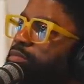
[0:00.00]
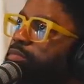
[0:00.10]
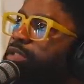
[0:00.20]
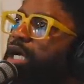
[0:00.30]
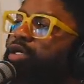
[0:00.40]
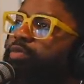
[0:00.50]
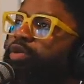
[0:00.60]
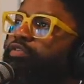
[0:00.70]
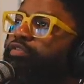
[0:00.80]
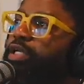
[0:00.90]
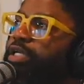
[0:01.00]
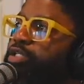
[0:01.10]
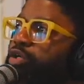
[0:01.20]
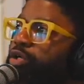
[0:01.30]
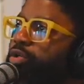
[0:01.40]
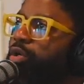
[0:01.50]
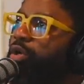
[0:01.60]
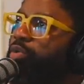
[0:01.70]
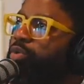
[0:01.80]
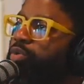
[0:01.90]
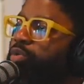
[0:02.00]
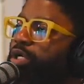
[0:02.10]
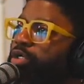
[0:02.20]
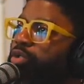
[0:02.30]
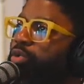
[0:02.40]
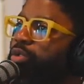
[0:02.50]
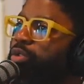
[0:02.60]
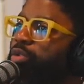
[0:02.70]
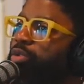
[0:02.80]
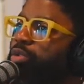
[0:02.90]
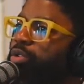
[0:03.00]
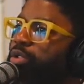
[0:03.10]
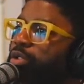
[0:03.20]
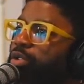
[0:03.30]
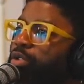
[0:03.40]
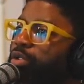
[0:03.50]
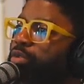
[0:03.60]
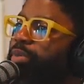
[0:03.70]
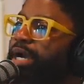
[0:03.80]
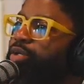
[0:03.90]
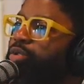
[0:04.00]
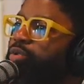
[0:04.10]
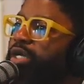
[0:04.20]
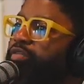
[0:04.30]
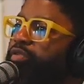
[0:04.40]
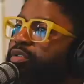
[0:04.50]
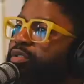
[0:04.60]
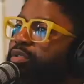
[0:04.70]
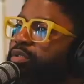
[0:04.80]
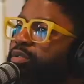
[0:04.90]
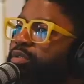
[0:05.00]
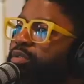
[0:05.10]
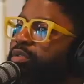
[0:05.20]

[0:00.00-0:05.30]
How come your feelings are are ignored? ignored. By who, Raven? Yeah.